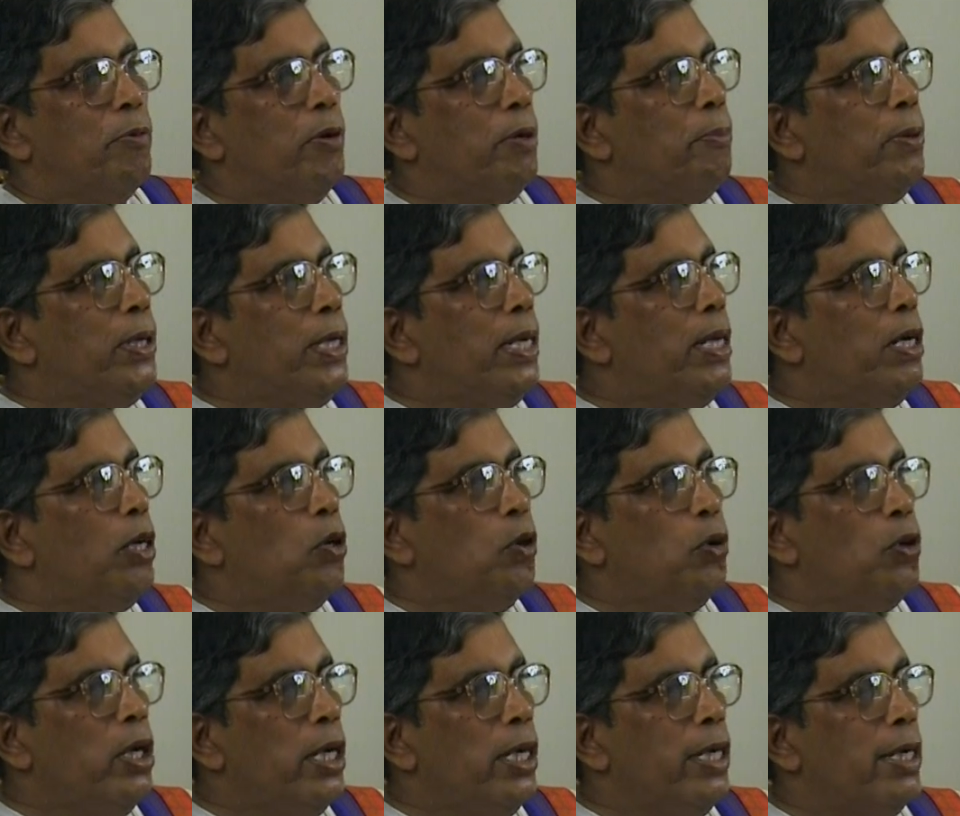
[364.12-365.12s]
never been a
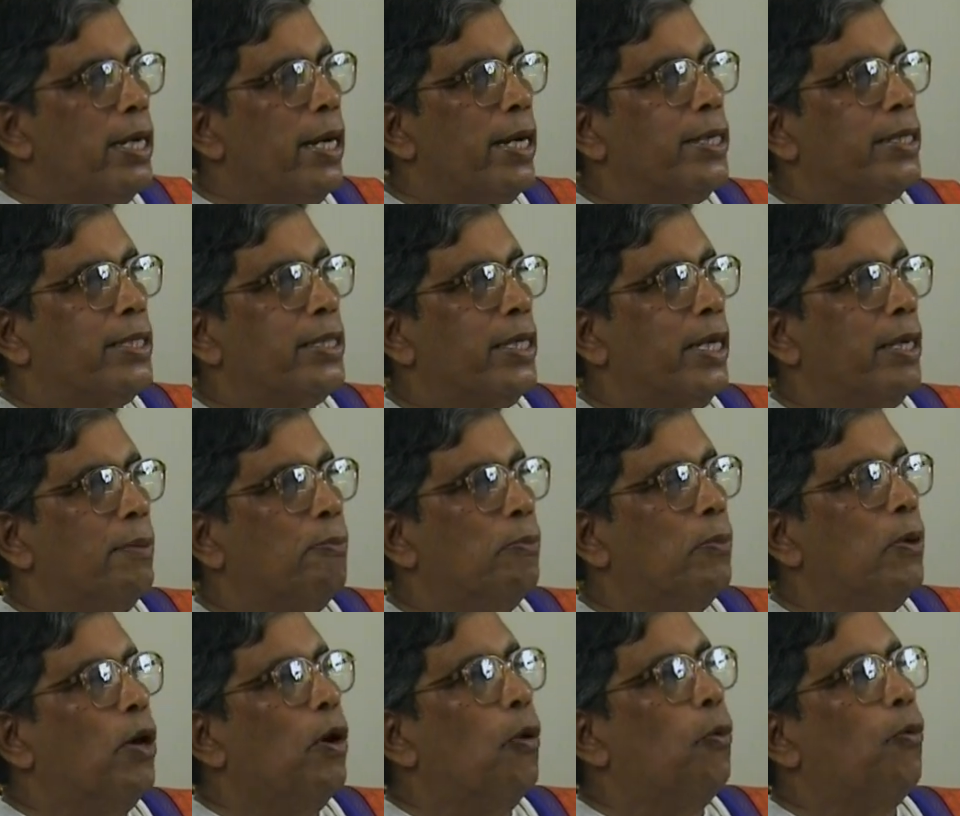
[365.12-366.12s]
lonely
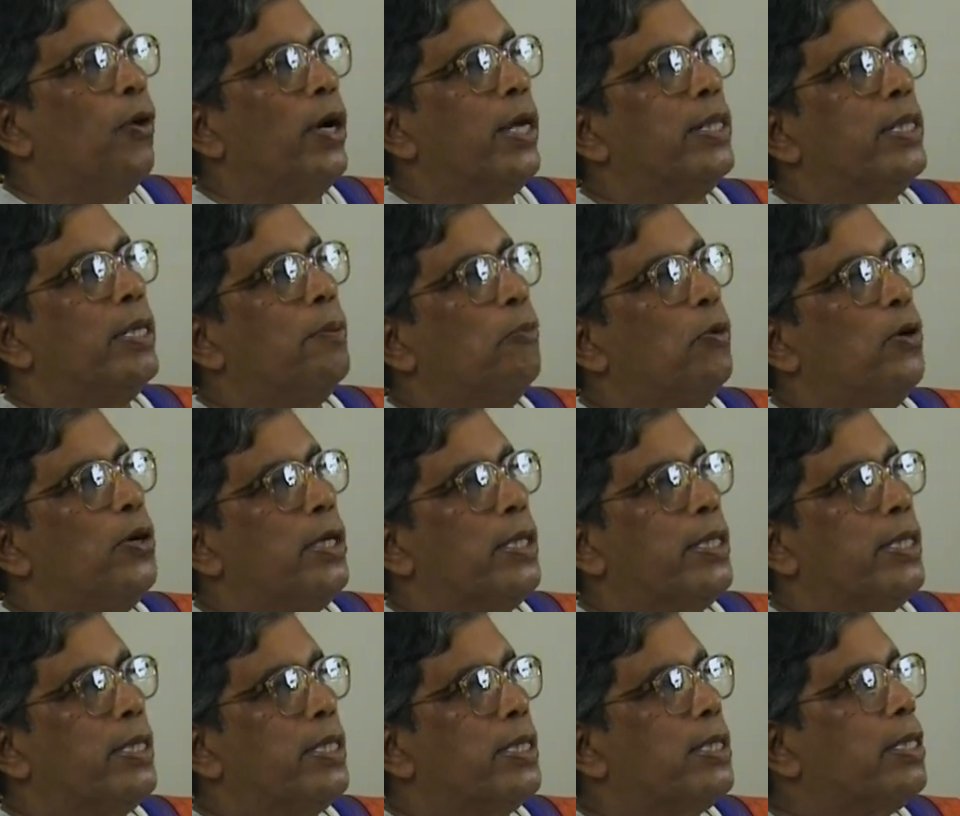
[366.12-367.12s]
landscape where the
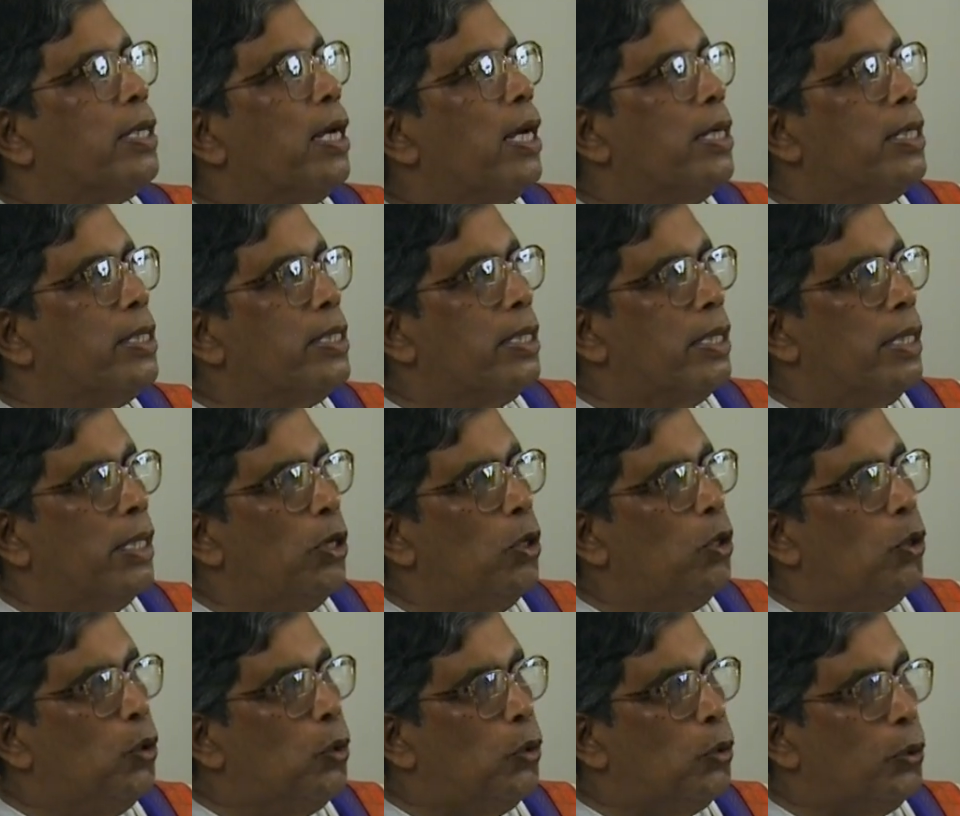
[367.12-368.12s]
poet stands
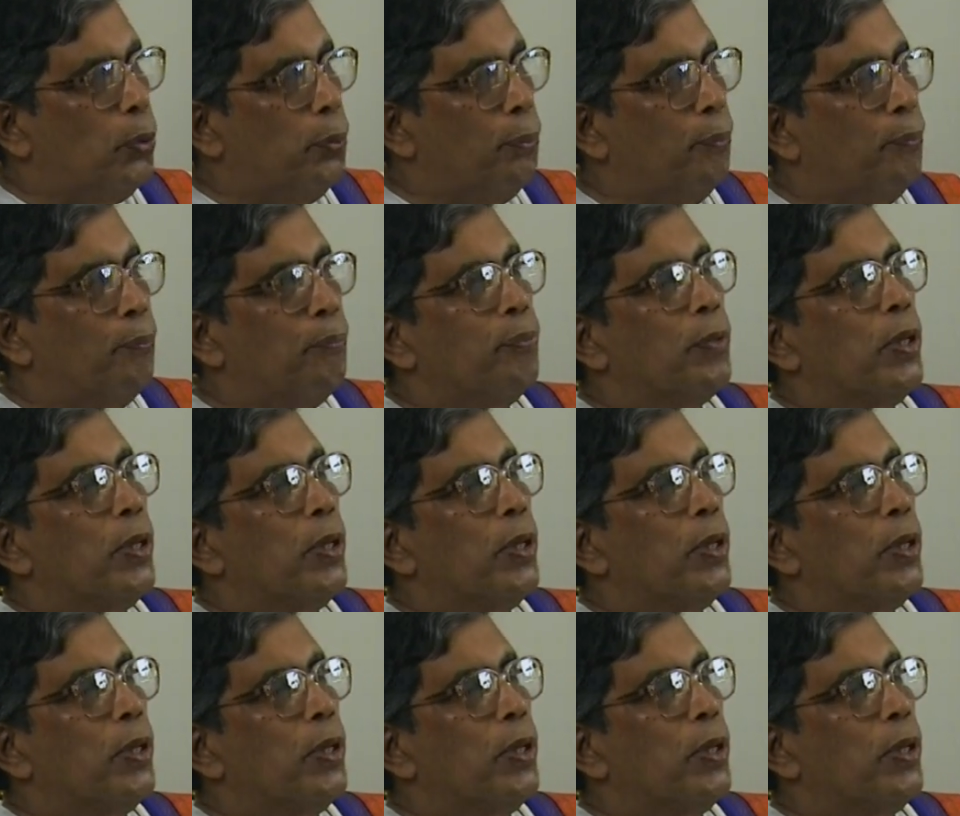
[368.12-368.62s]
alone.